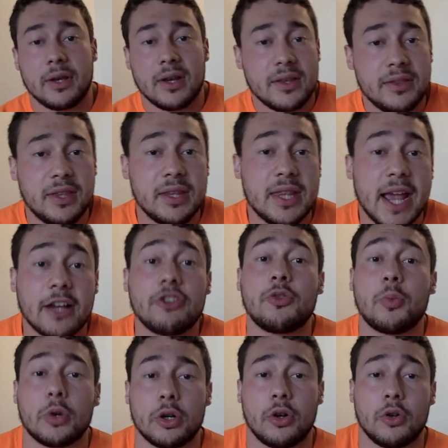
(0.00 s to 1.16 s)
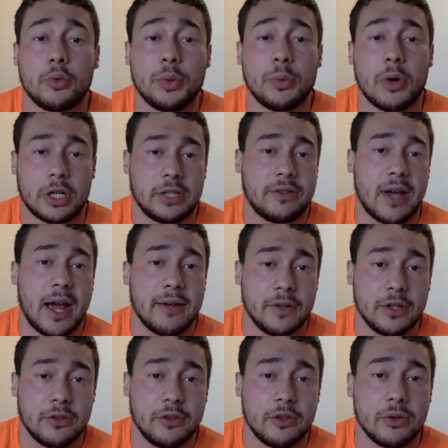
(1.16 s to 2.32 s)
The next world we want to dive
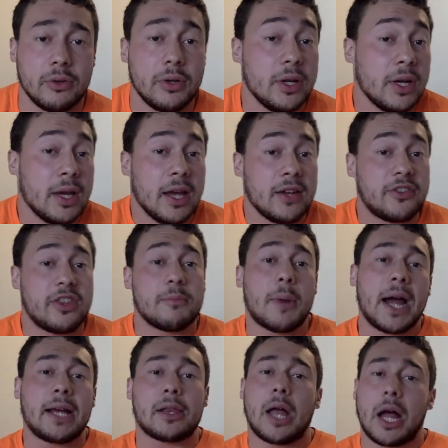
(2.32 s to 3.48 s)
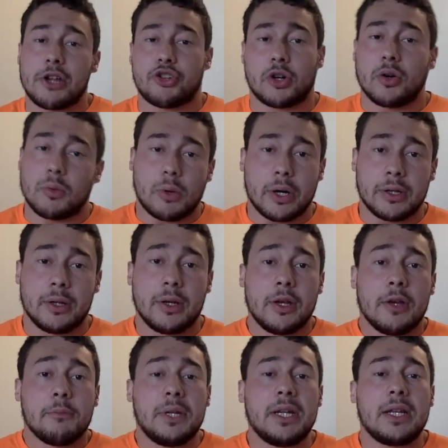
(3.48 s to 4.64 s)
into is the myological one,
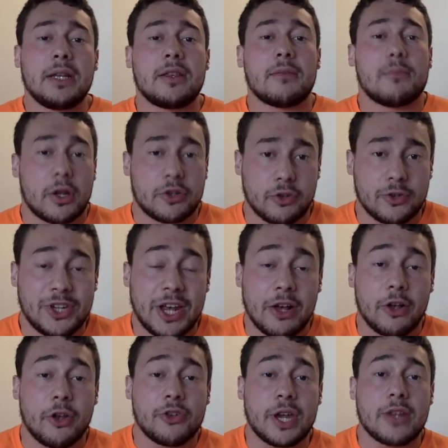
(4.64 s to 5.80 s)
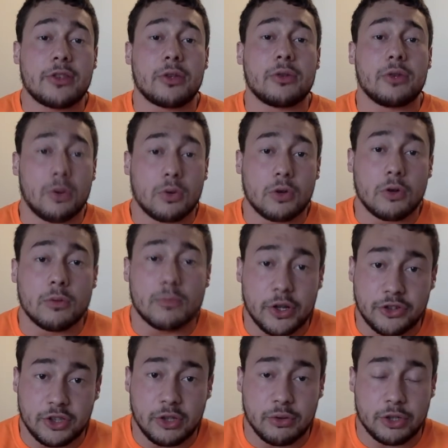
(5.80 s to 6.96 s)
meaning the muscle cells and the local
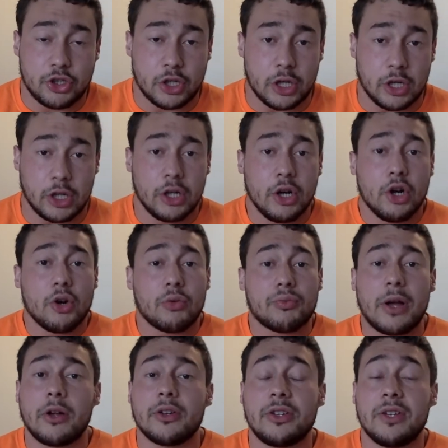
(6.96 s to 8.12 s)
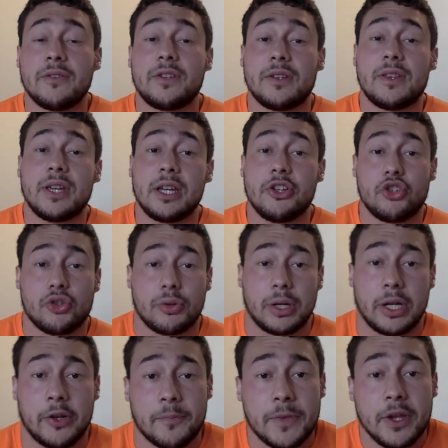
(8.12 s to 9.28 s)
musculature relative to the injury.
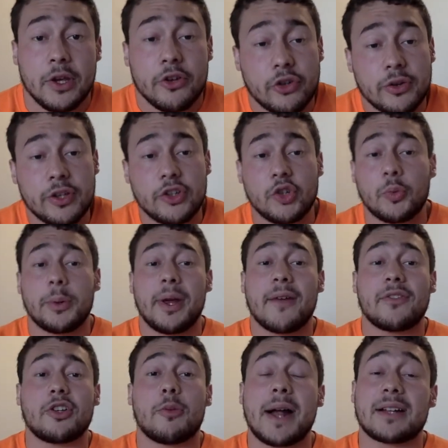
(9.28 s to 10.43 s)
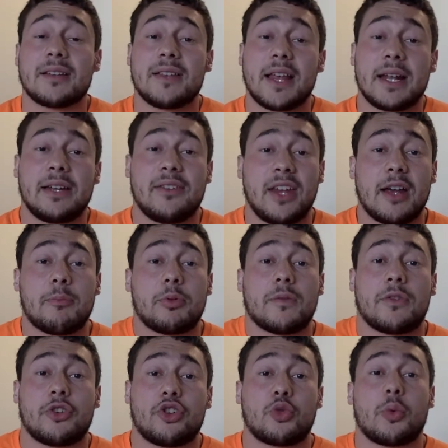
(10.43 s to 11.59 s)
So this is where we have to go back to that example of the
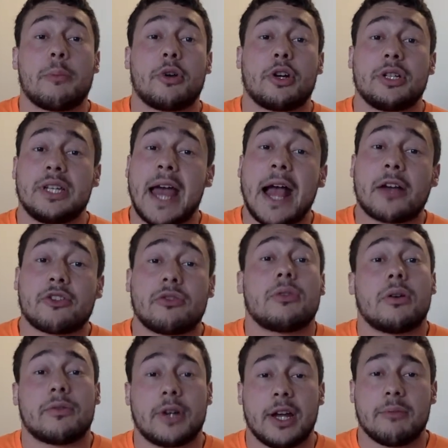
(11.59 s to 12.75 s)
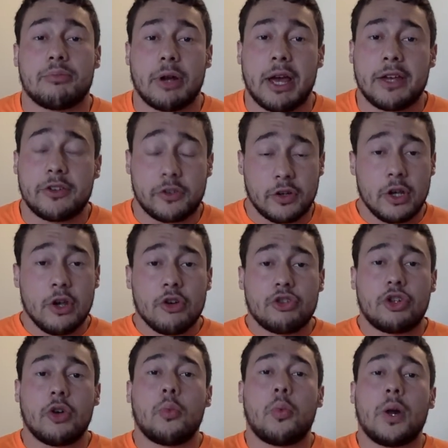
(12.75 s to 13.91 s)
swimmer and the axle overhead press. So
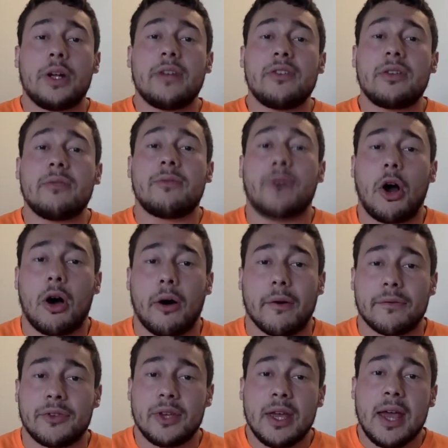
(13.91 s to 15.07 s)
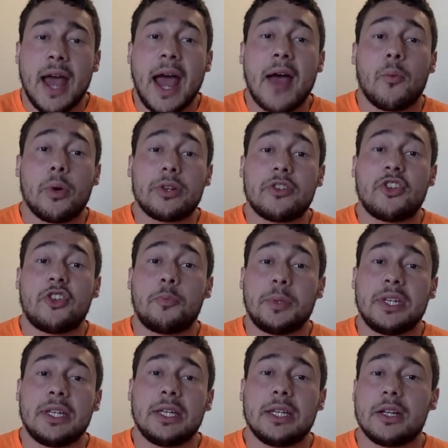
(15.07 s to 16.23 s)
what is involved? At what
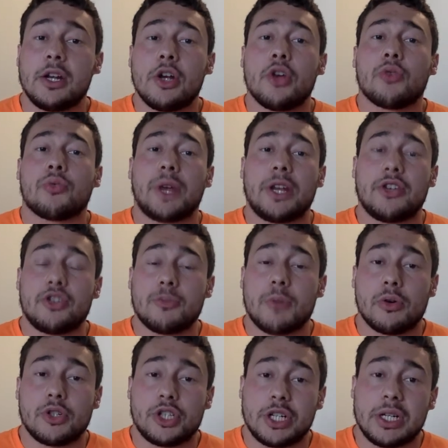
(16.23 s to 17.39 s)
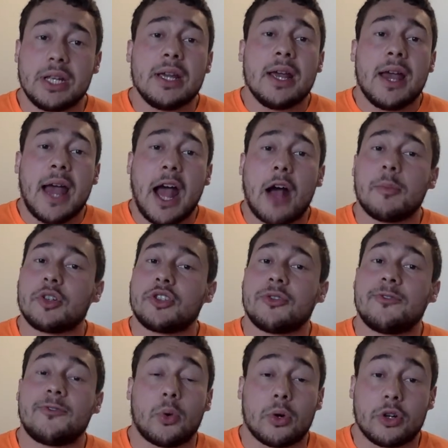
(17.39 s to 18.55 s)
speed, range of motion, how much
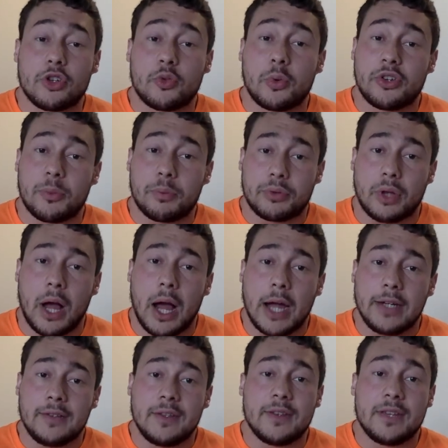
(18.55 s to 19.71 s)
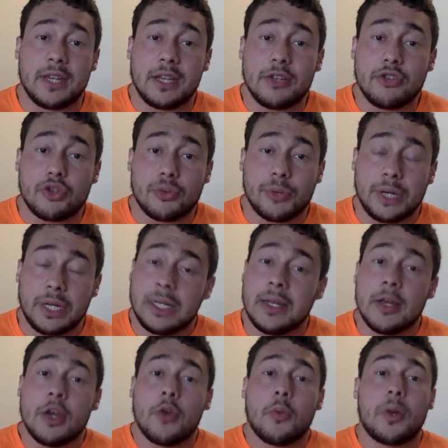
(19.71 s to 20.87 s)
force was applied to the injury
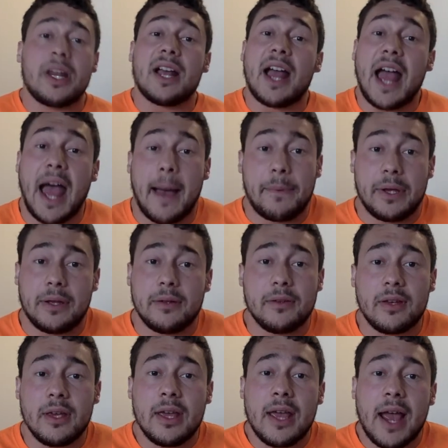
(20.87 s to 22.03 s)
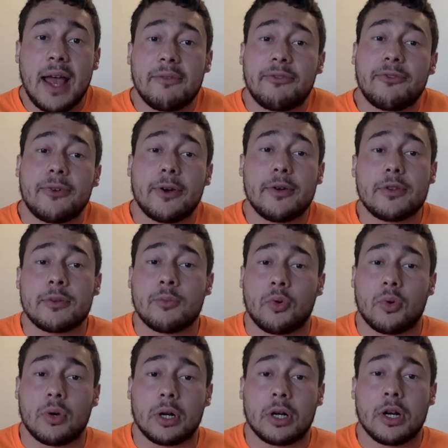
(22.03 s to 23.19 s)
when it happened, and
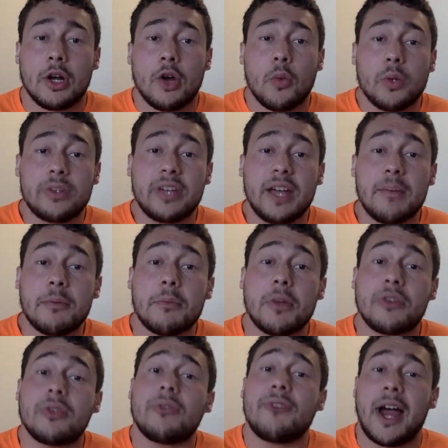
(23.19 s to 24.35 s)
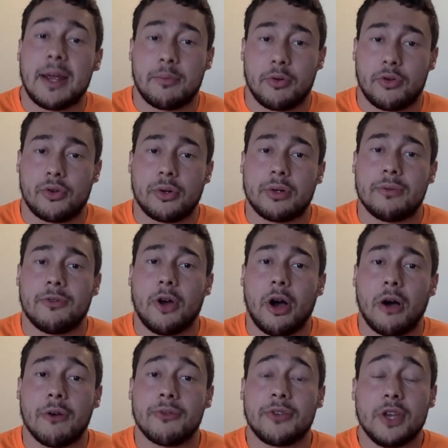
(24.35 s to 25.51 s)
furthermore, what type of muscle fibers are
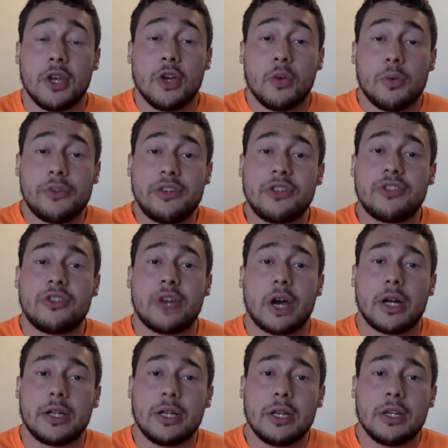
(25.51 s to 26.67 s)
involved? Was this done